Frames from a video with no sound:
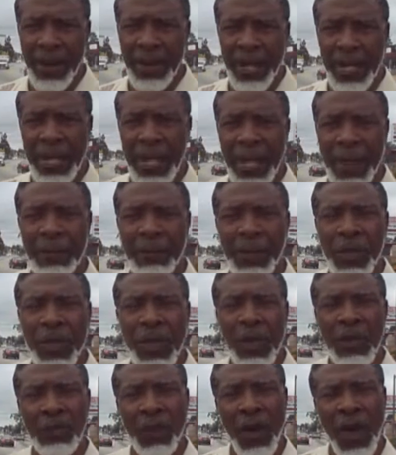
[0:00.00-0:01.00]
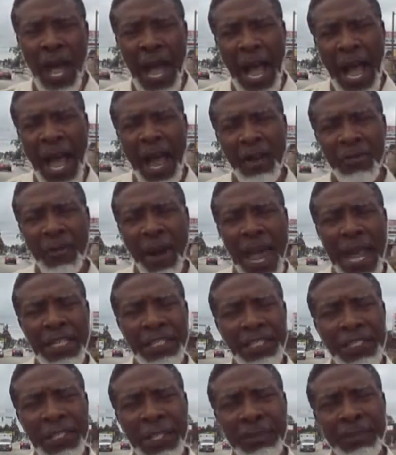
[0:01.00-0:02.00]
America for our
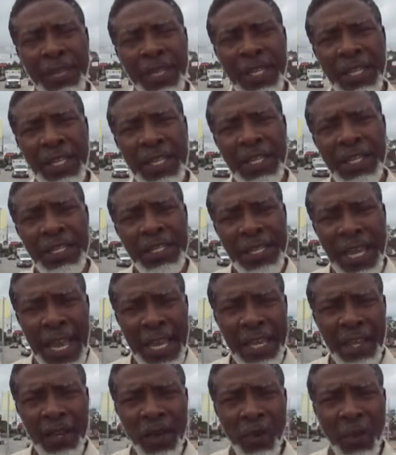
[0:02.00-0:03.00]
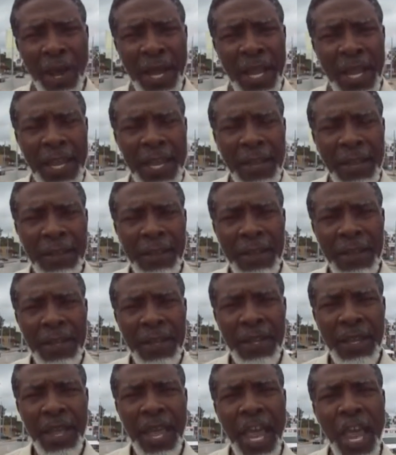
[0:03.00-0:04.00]
rights to be taken away
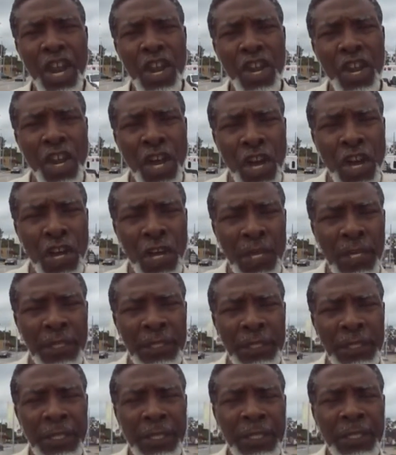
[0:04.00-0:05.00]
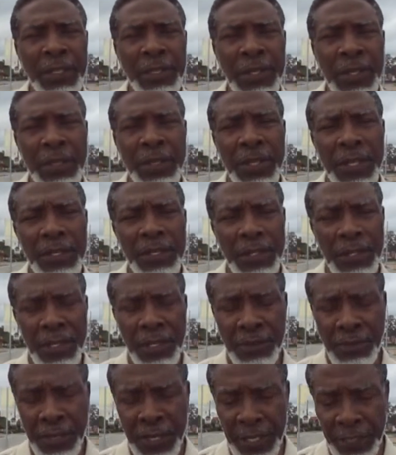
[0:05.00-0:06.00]
and nulled to this
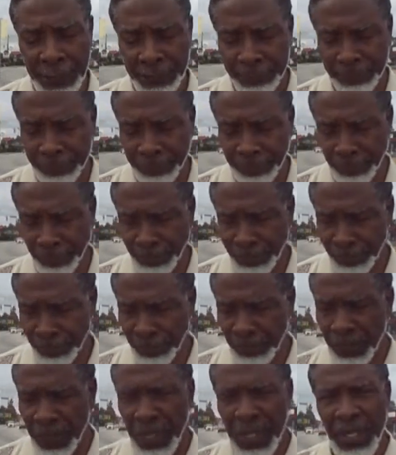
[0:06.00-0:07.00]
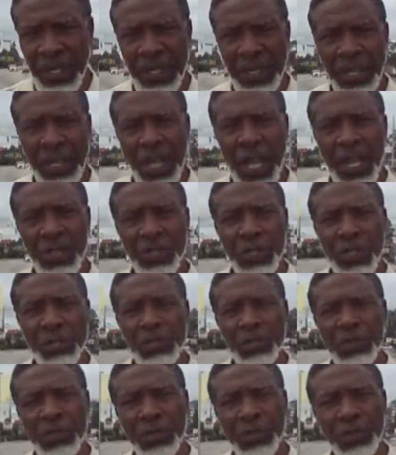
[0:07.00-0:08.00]
degree. And
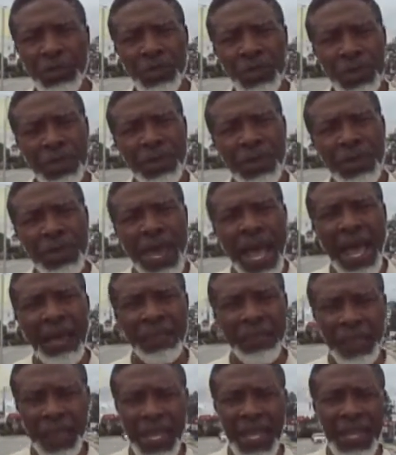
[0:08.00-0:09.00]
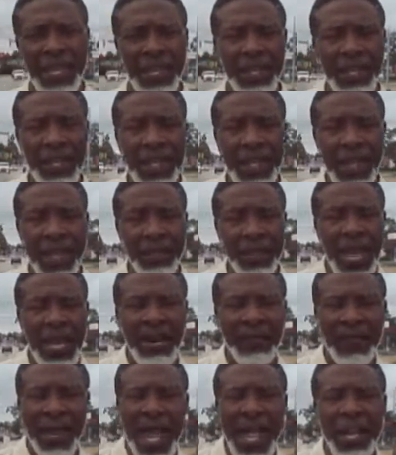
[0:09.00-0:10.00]
so, do you not think
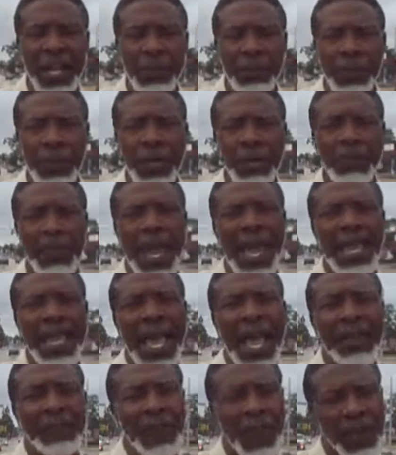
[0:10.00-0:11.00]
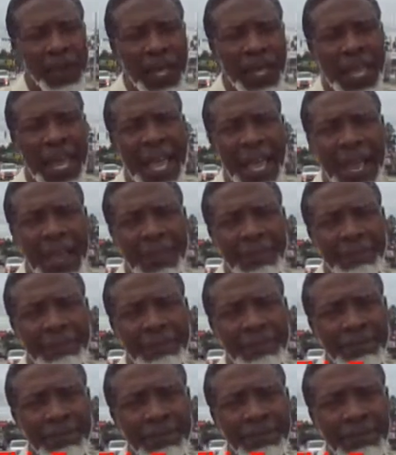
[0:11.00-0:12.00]
that if I could put my life on the line
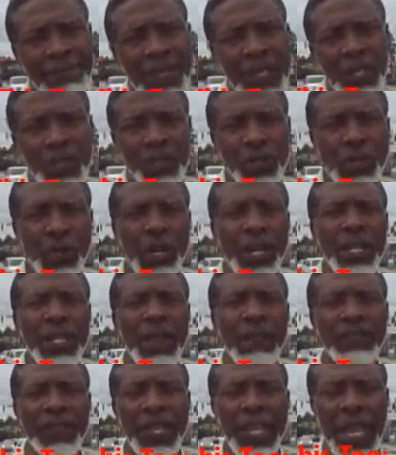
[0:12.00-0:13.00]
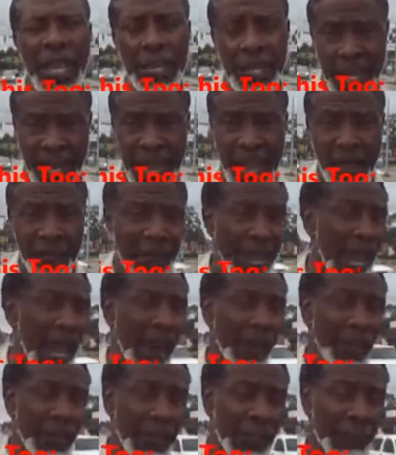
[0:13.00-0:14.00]
during the Vietnam
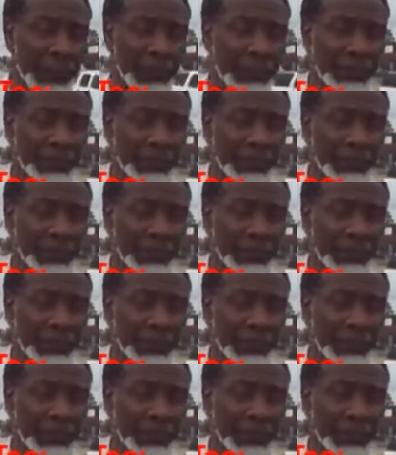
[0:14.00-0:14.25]
era,